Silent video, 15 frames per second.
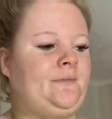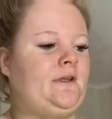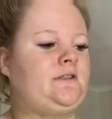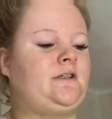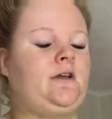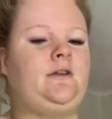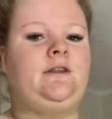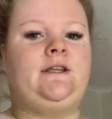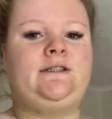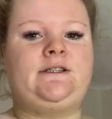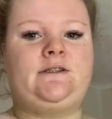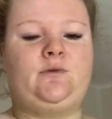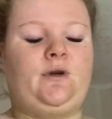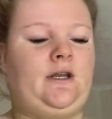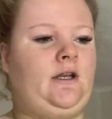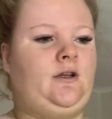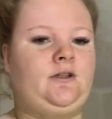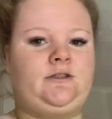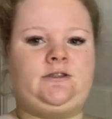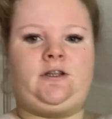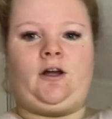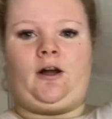So this is what it
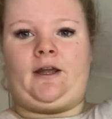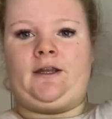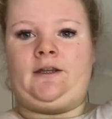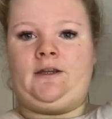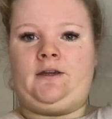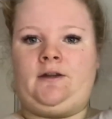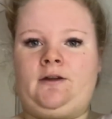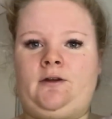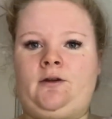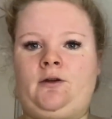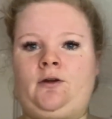looks like